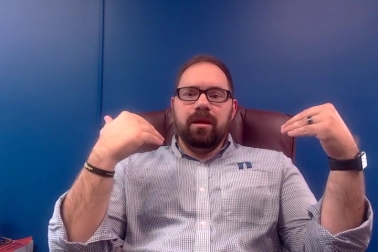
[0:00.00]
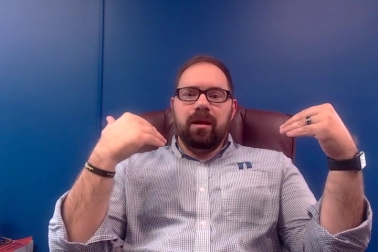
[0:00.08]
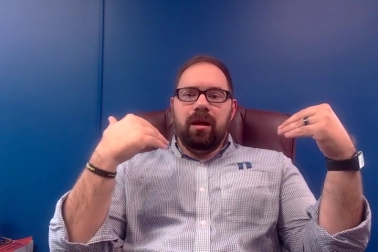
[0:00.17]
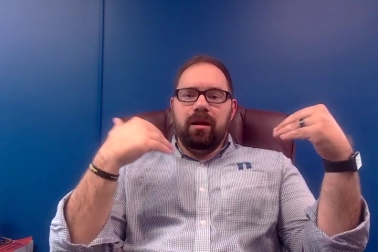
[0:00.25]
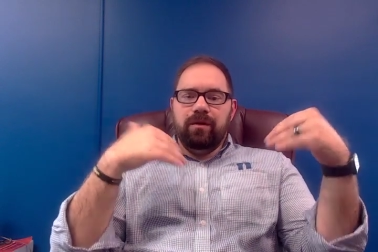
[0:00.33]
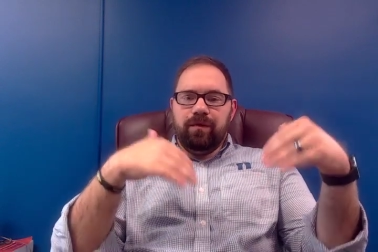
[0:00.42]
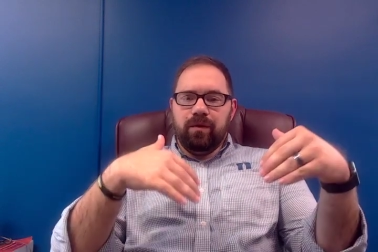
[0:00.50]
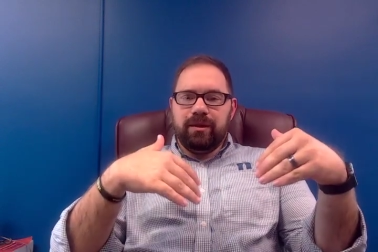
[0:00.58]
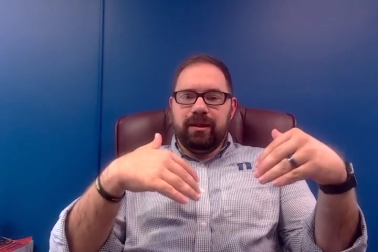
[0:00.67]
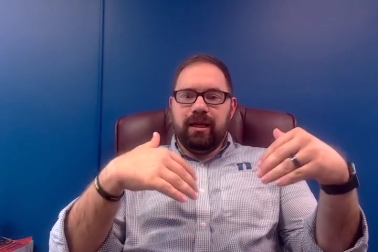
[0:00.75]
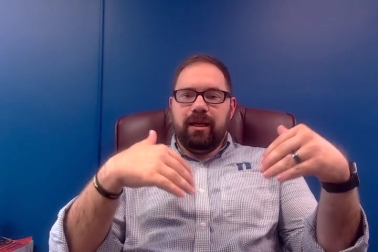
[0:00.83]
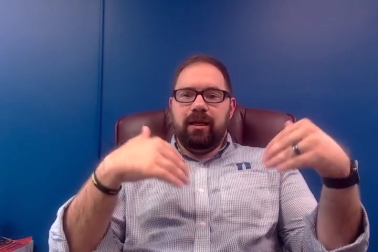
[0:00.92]

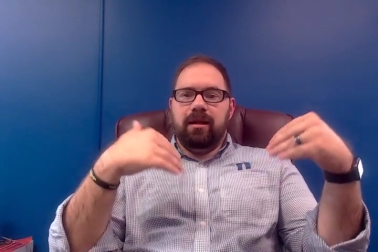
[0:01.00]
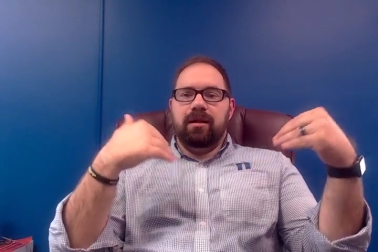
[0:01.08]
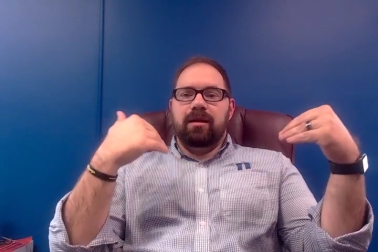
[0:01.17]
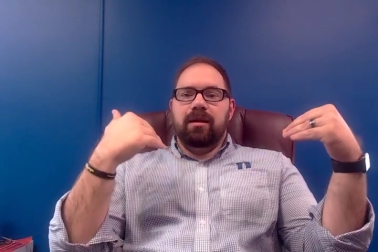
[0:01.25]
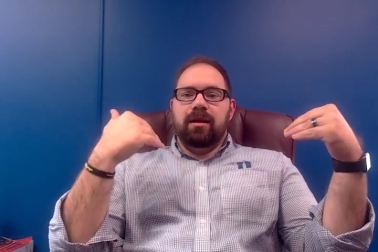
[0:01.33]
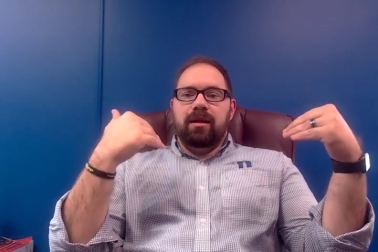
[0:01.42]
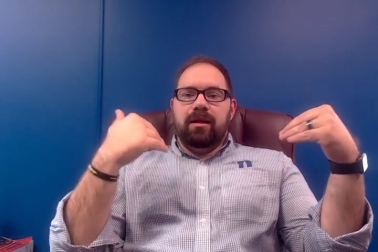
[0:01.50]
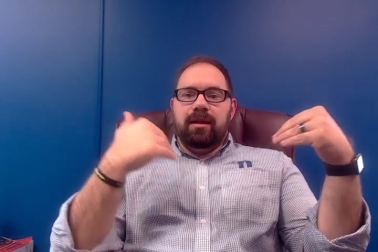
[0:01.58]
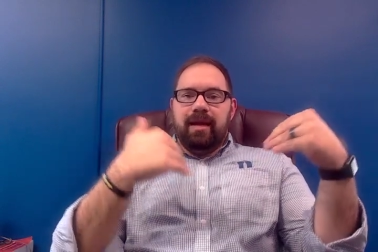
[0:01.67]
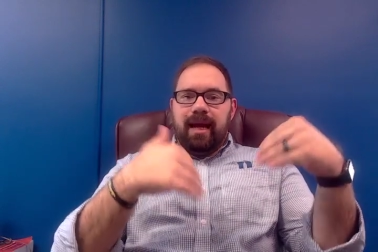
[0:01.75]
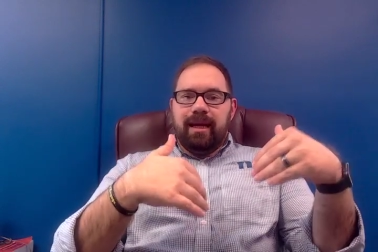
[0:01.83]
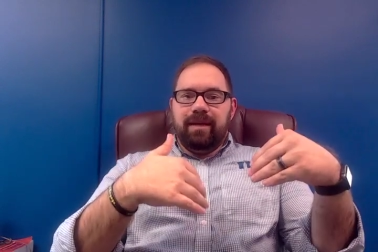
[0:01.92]
unforeseen
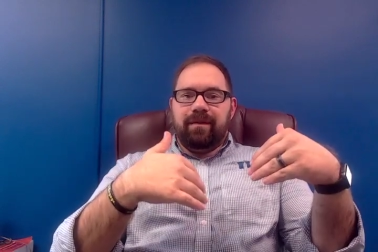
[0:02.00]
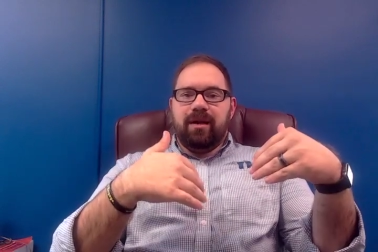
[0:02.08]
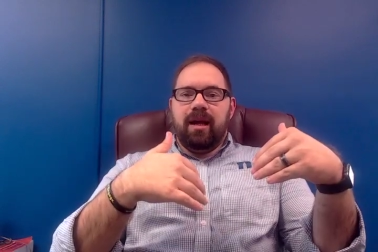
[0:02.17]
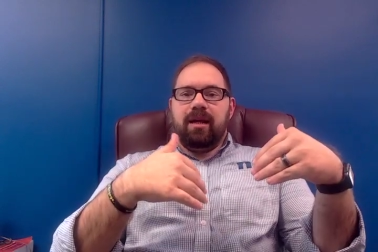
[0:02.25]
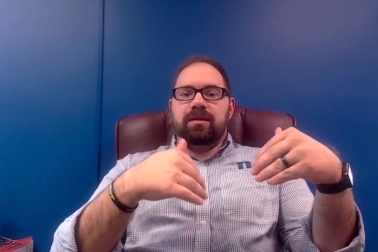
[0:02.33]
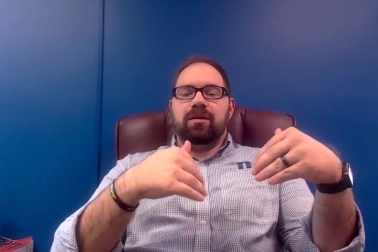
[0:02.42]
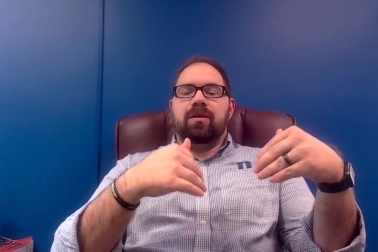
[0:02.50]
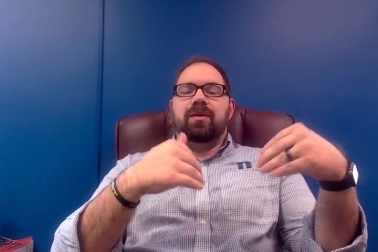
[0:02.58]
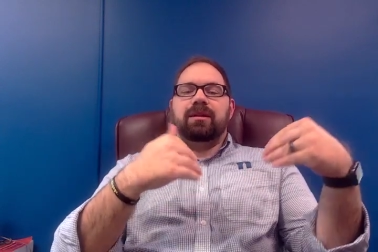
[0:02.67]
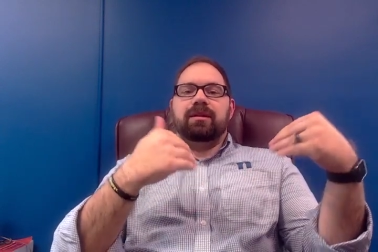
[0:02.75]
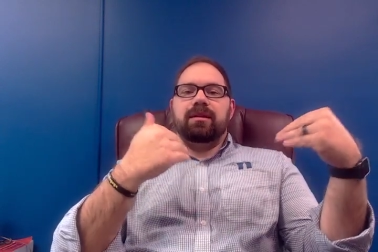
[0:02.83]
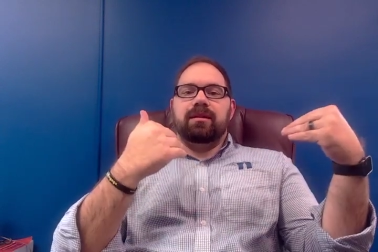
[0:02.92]
negative
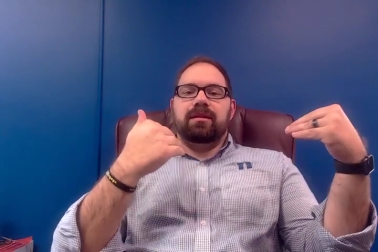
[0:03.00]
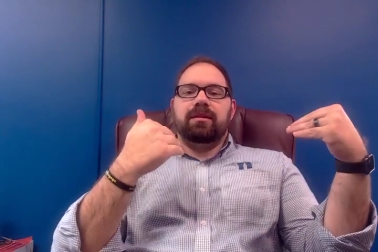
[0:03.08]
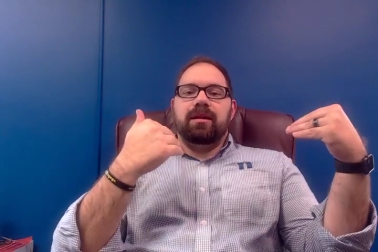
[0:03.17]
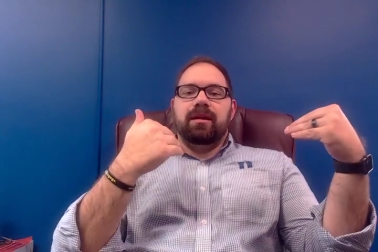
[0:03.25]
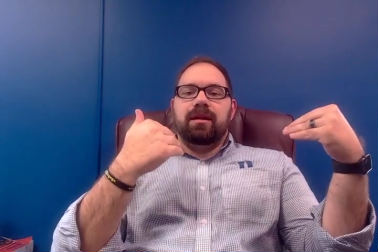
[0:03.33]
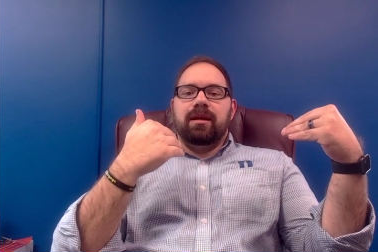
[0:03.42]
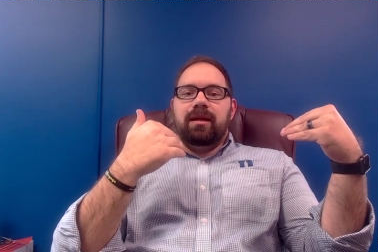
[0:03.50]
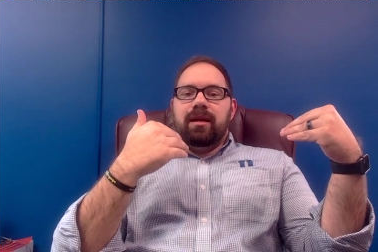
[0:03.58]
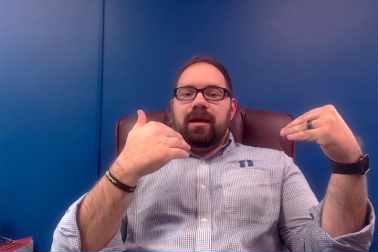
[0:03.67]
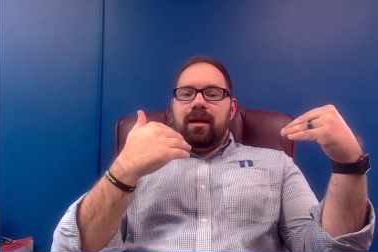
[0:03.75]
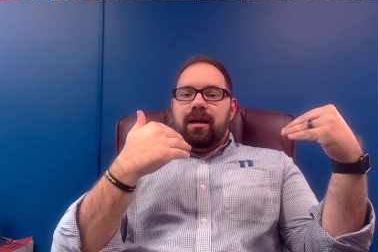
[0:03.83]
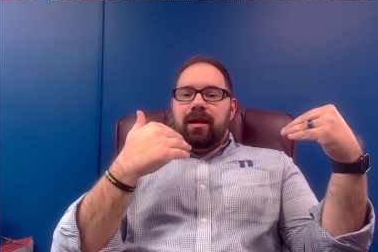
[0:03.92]
consequences
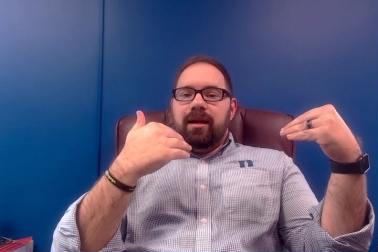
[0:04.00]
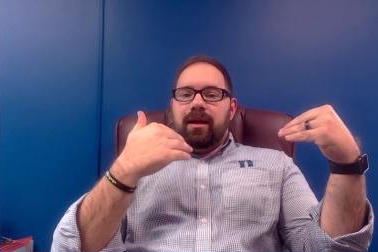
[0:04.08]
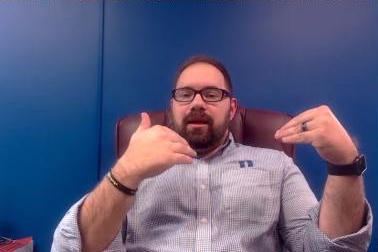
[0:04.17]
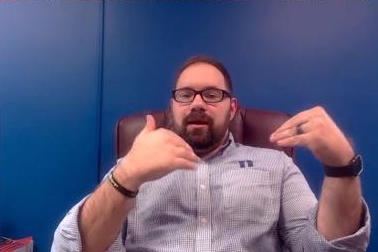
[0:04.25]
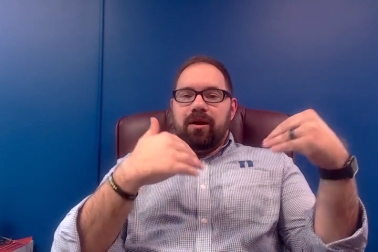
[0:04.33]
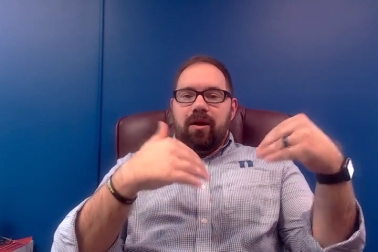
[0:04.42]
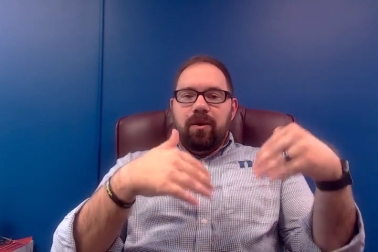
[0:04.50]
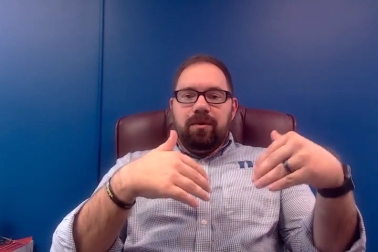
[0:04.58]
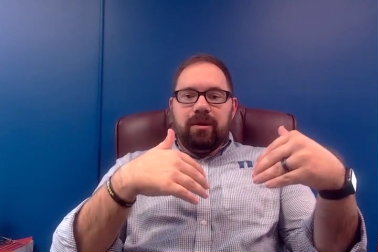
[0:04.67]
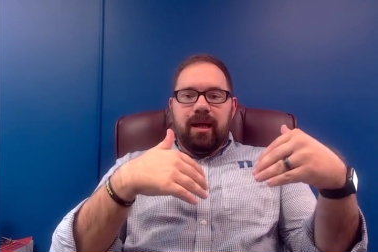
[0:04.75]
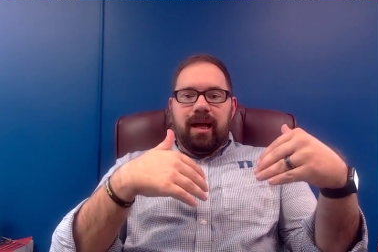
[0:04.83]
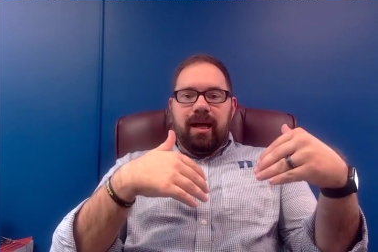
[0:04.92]
in our
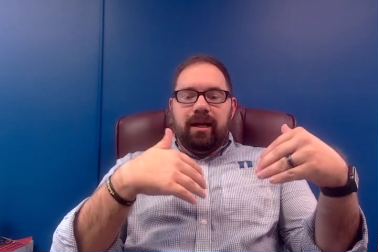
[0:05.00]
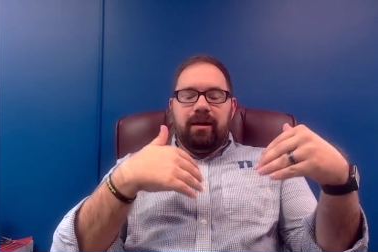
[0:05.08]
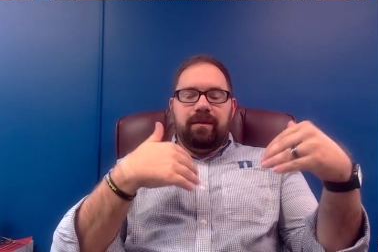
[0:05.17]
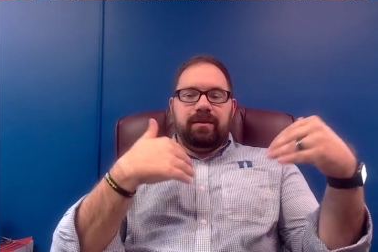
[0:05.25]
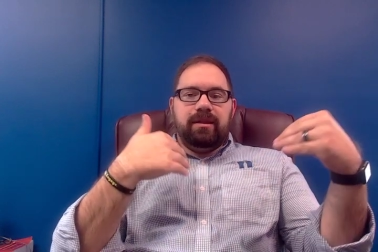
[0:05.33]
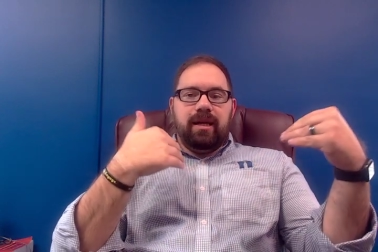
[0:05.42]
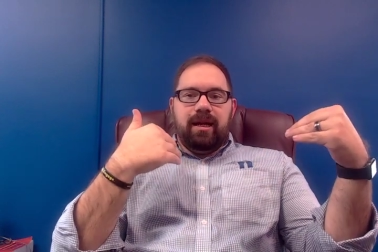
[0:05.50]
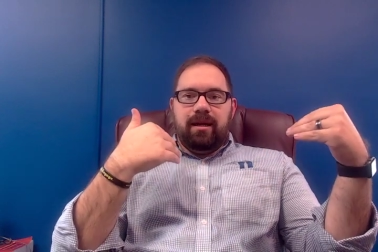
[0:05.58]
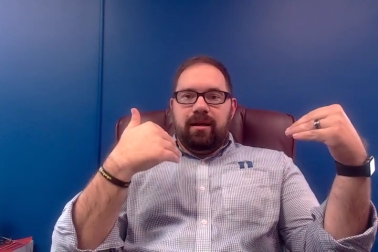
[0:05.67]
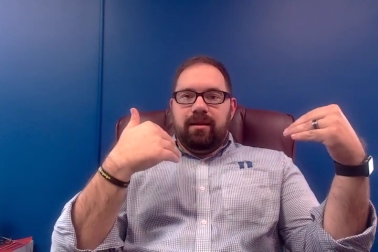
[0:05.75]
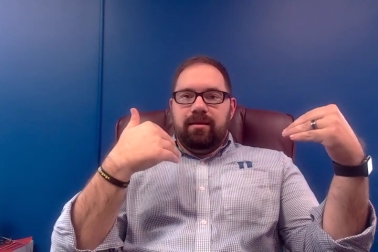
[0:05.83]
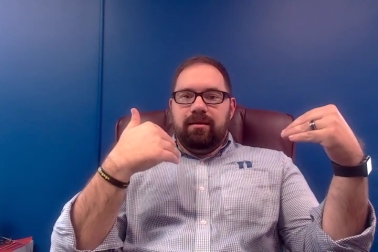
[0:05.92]
own lives
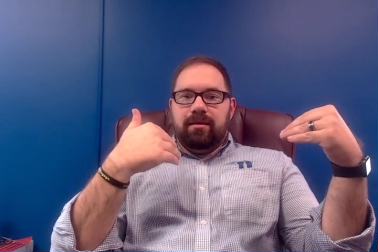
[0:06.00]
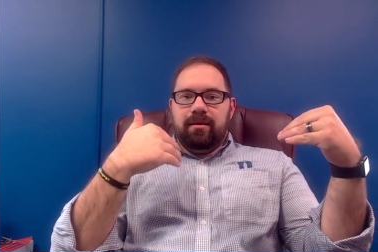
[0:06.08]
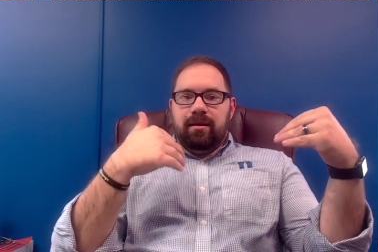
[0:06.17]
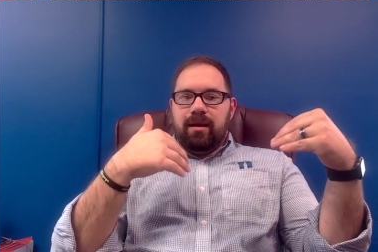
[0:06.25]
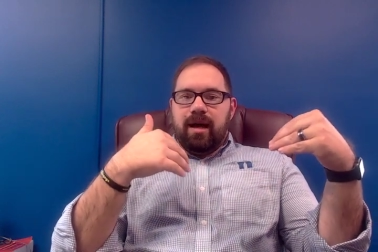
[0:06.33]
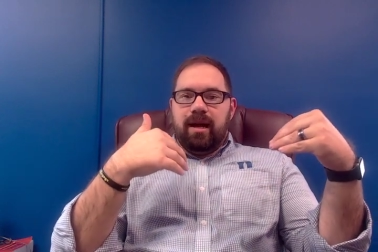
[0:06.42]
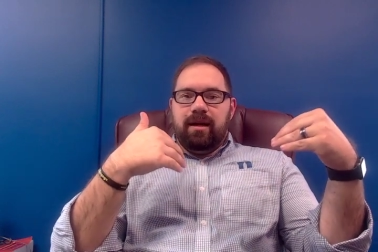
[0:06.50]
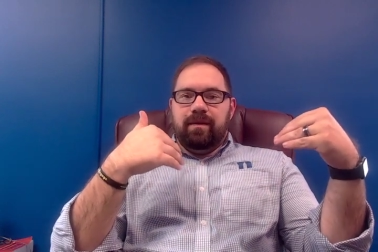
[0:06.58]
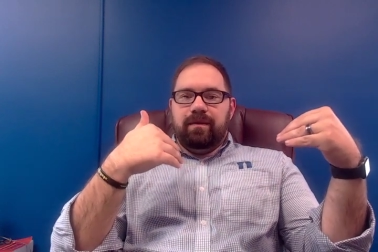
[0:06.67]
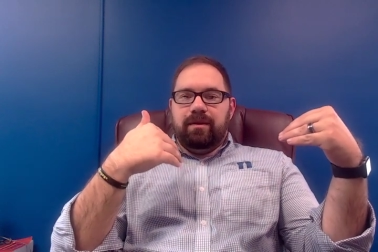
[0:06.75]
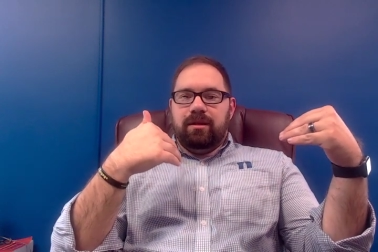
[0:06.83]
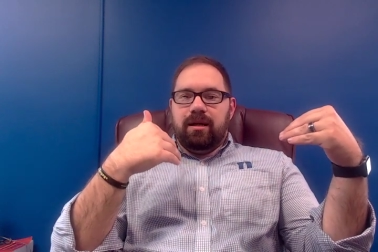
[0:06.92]
and the
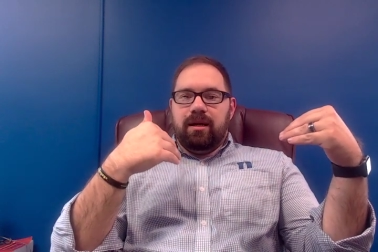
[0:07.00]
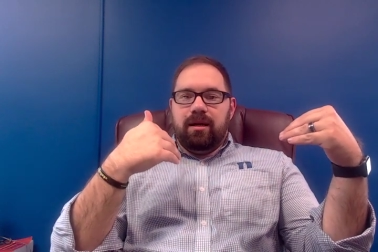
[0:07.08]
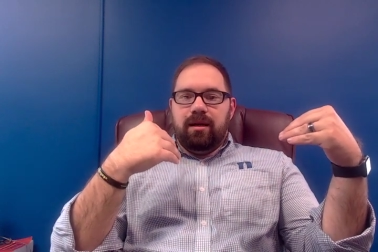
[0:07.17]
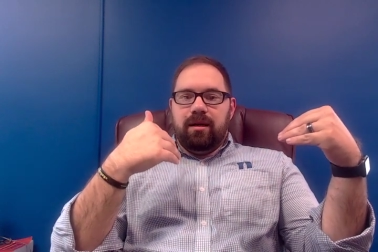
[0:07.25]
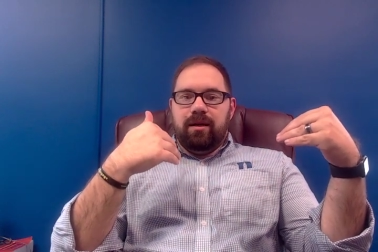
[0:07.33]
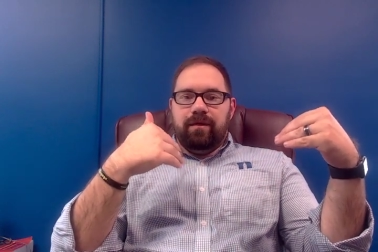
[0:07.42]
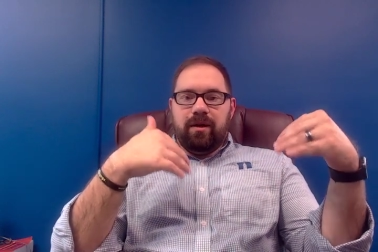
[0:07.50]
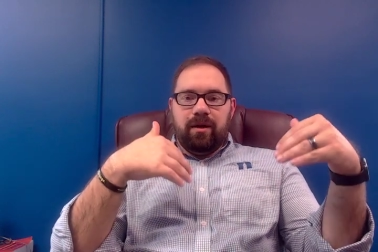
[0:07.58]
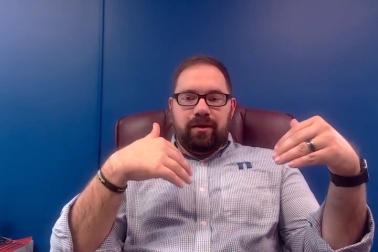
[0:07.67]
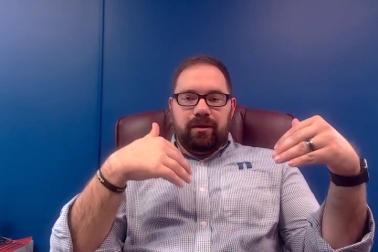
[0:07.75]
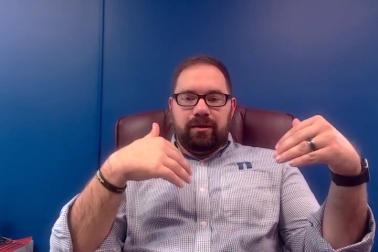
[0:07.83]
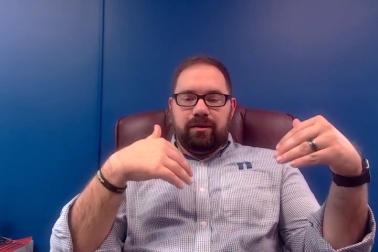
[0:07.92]
lives of
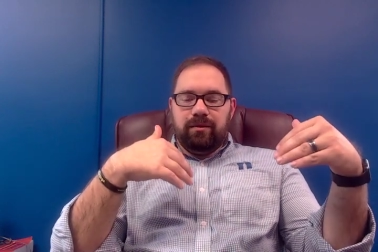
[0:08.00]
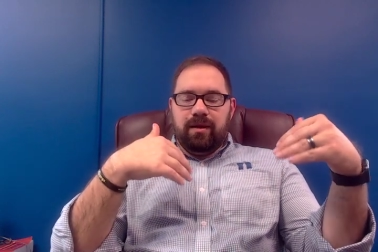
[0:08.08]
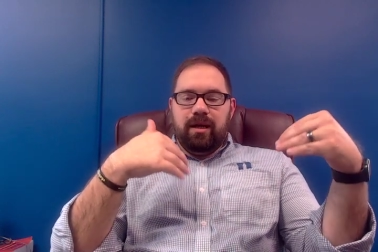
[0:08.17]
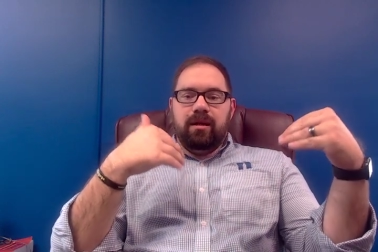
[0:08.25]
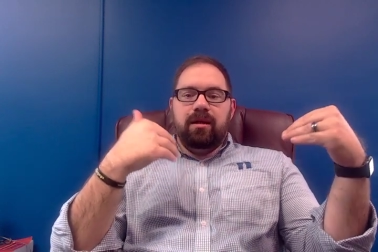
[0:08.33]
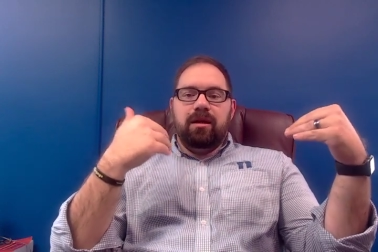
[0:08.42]
others, right?